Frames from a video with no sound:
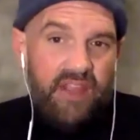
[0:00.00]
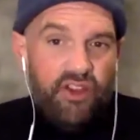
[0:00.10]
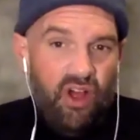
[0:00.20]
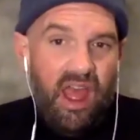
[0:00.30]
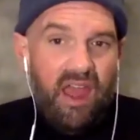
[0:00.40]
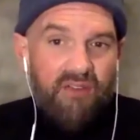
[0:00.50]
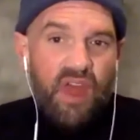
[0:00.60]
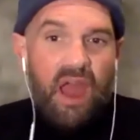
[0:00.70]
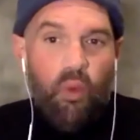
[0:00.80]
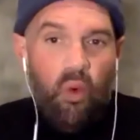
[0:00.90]
and you'll
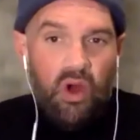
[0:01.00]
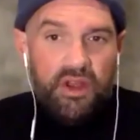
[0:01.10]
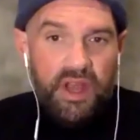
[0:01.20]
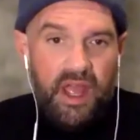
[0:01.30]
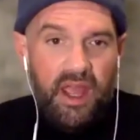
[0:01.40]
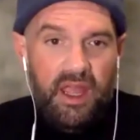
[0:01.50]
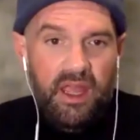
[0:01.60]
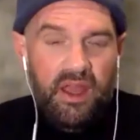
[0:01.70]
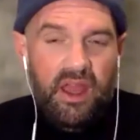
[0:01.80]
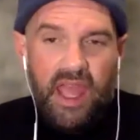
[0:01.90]
have that one day